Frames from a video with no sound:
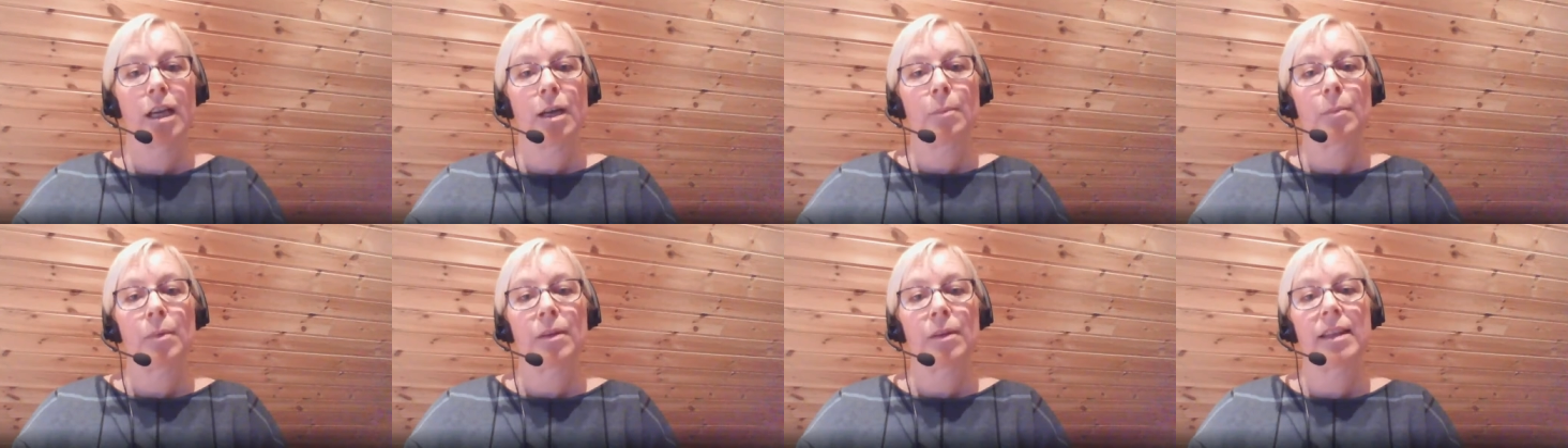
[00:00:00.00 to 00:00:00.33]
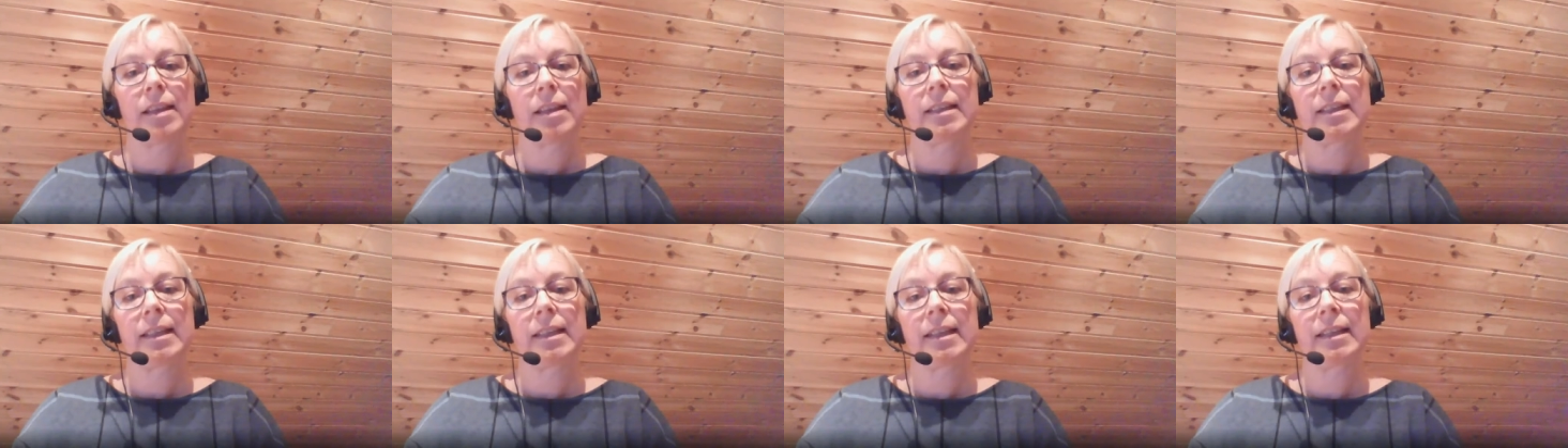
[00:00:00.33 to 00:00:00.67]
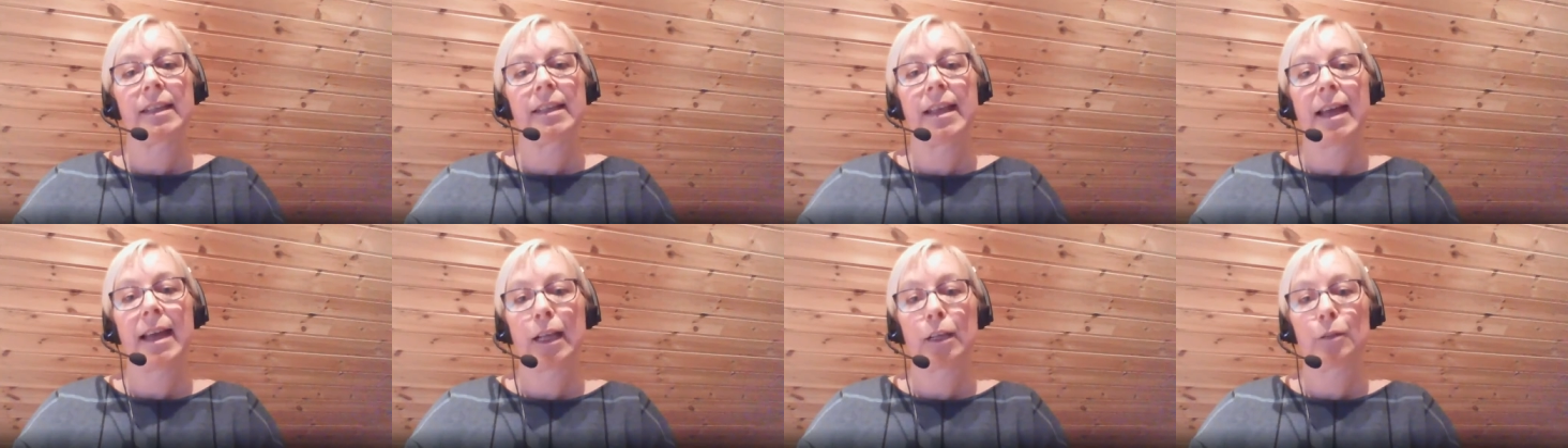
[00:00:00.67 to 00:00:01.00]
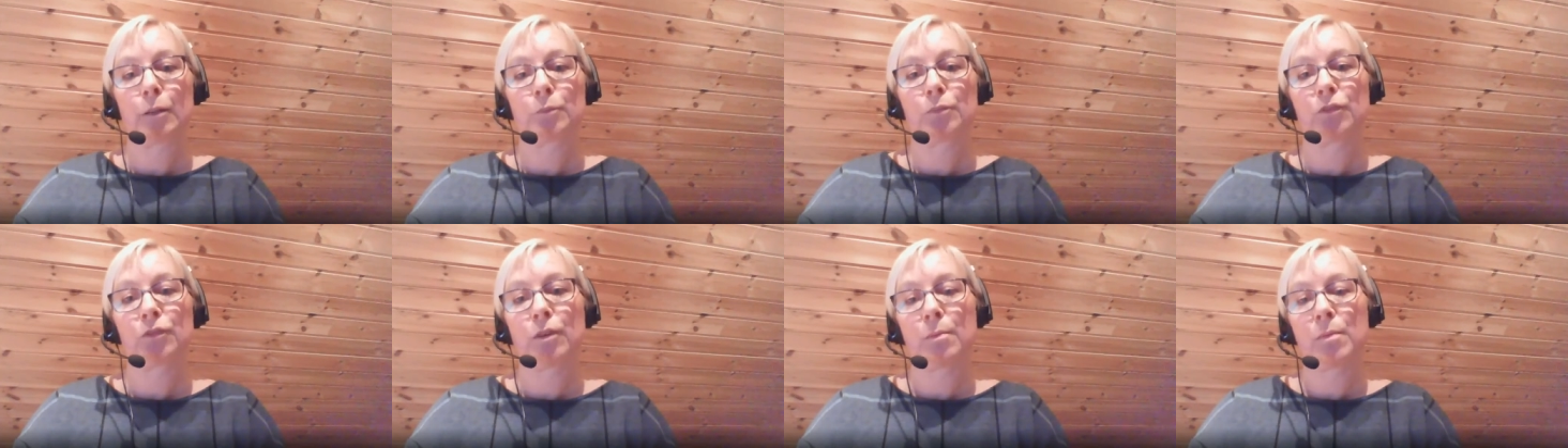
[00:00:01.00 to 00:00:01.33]
but they needed
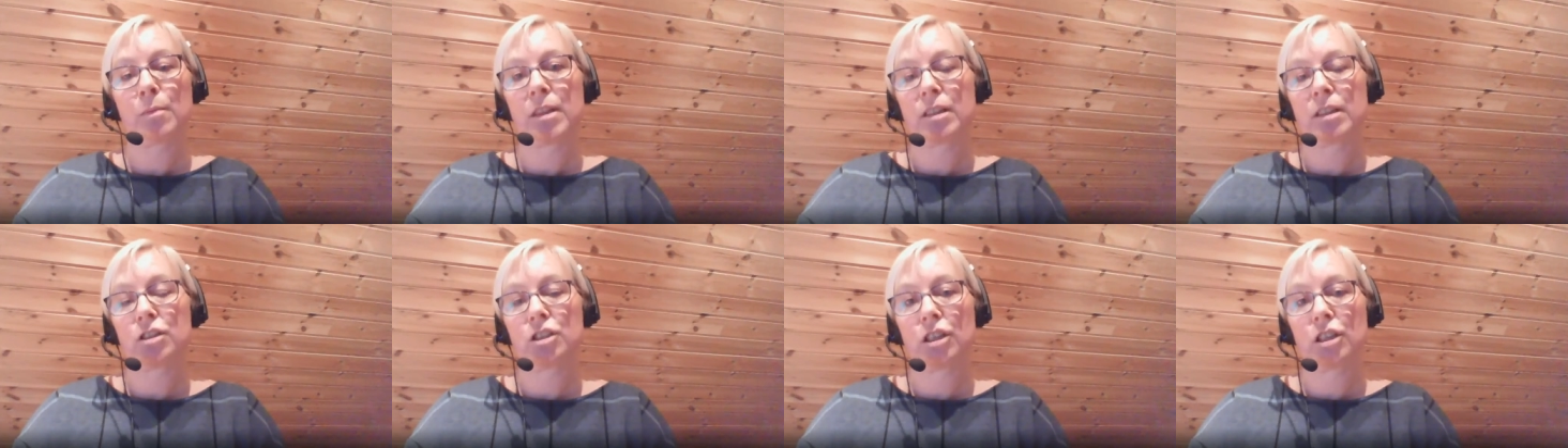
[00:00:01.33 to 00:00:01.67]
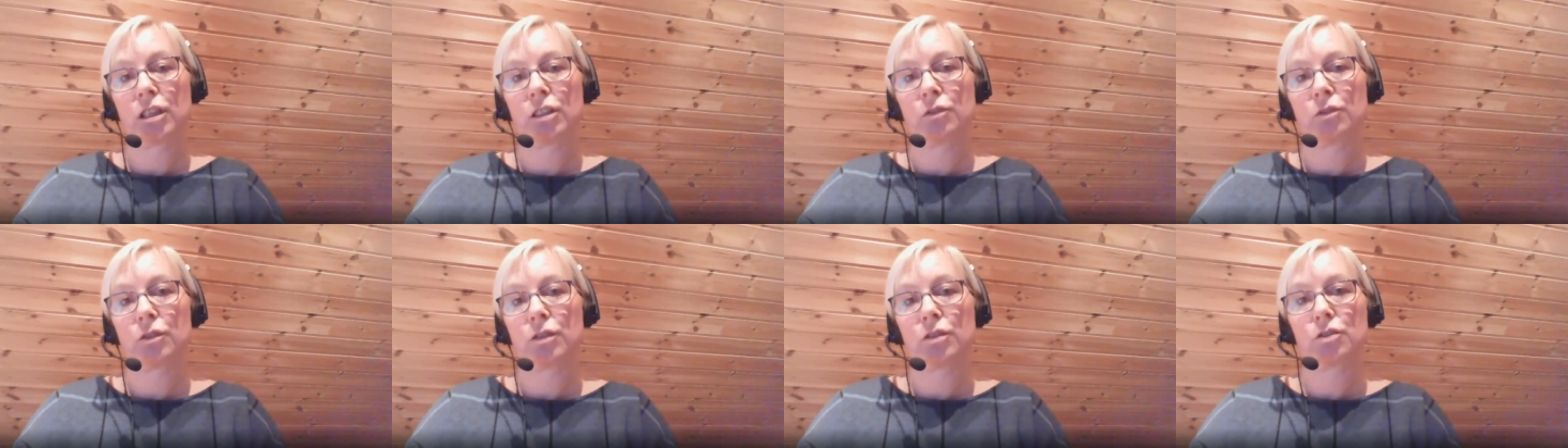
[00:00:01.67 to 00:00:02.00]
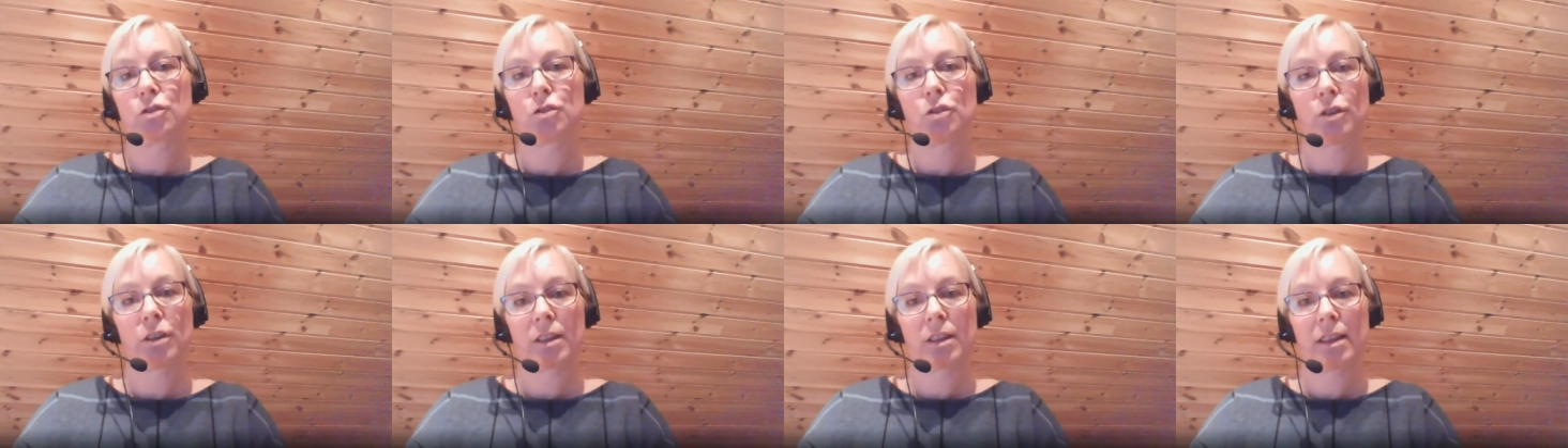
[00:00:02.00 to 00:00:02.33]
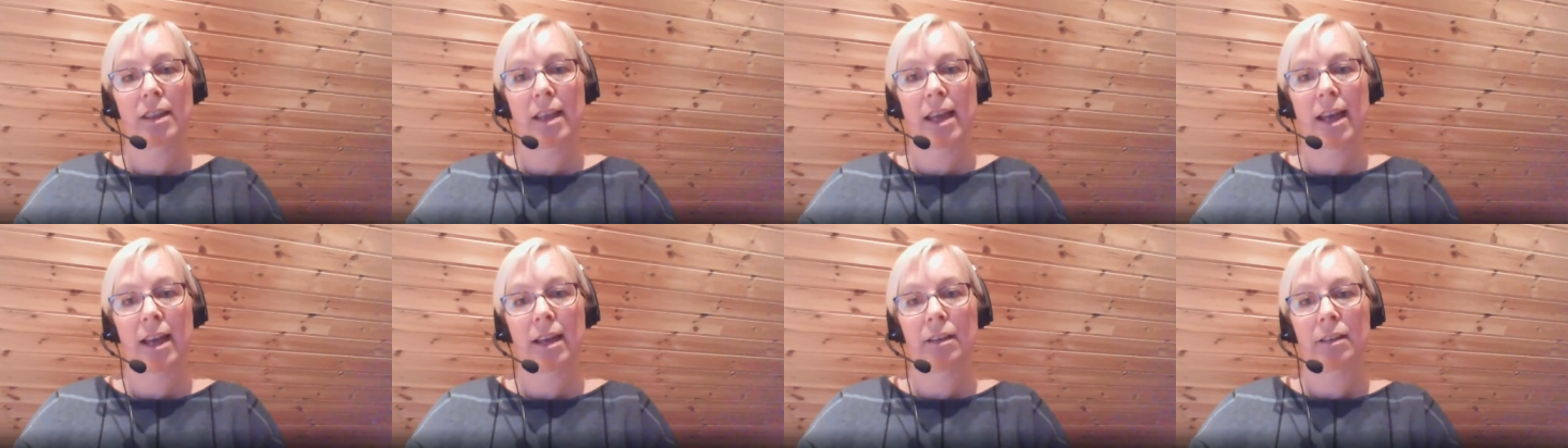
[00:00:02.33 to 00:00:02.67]
help from the children during
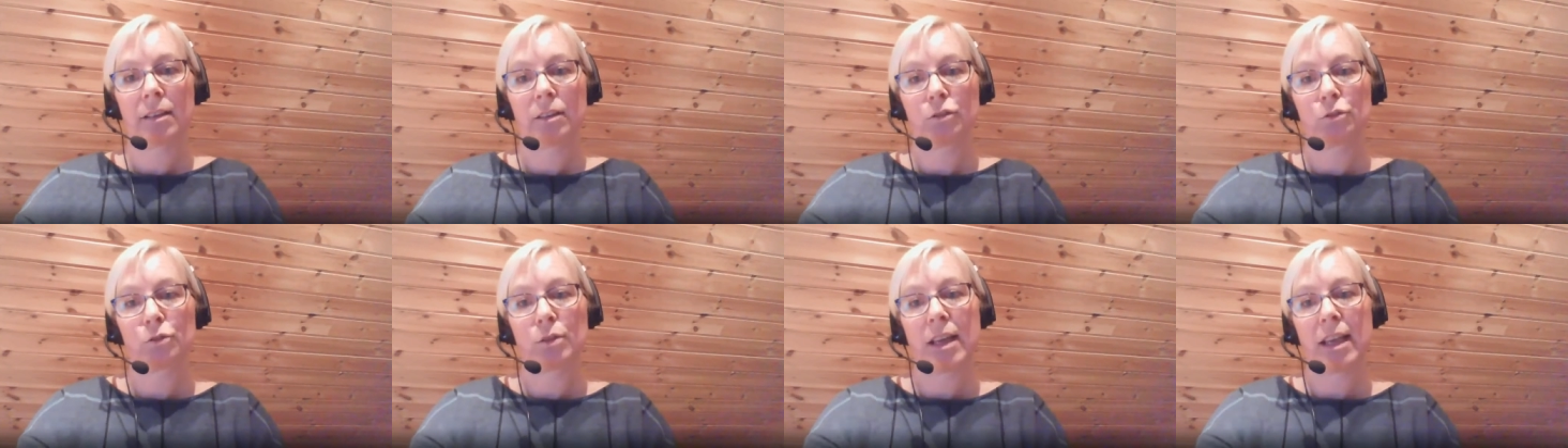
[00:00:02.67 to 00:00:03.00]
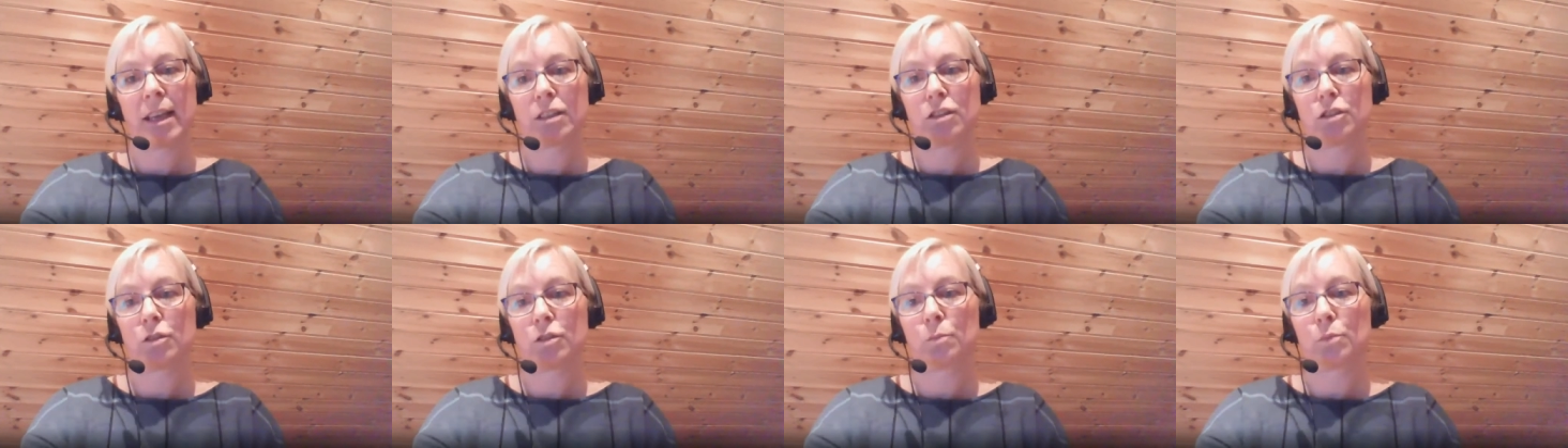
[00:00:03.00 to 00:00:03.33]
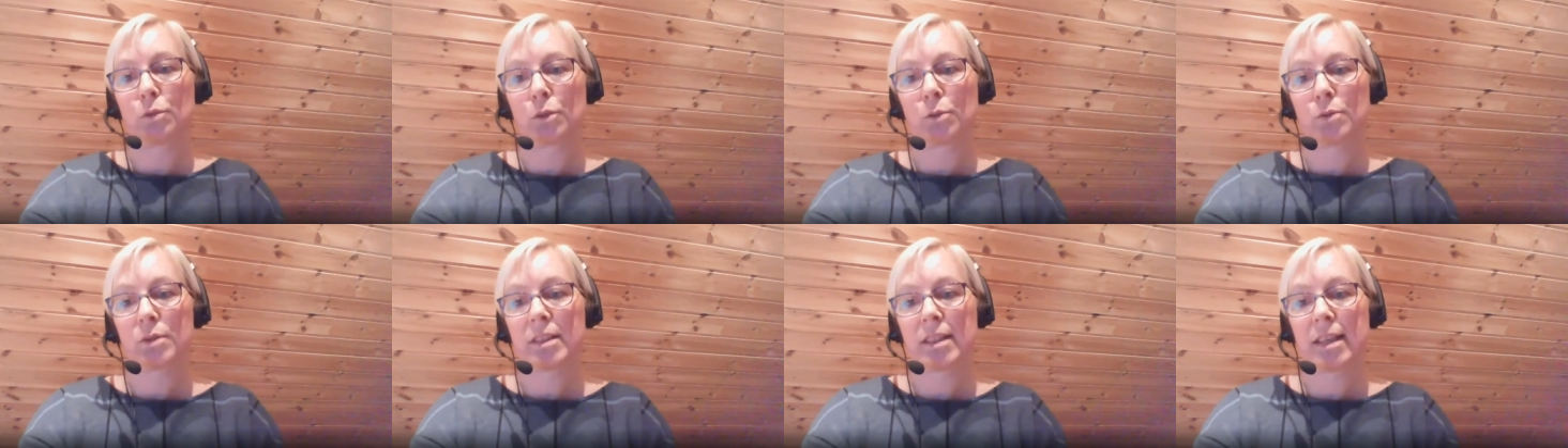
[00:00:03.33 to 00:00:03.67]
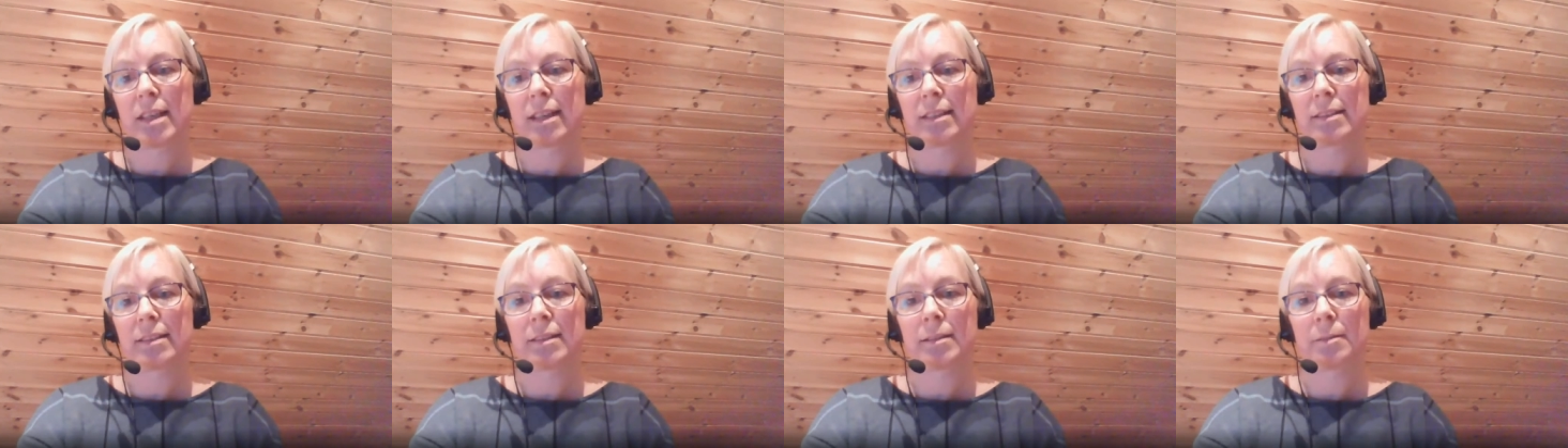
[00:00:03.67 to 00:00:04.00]
the creation
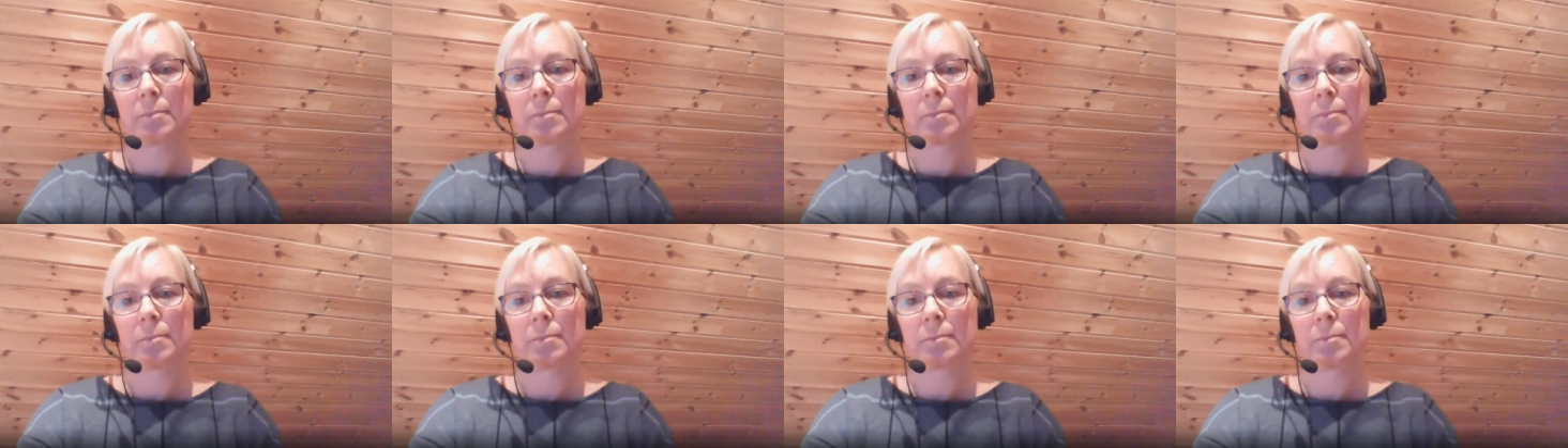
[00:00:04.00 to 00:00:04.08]
process.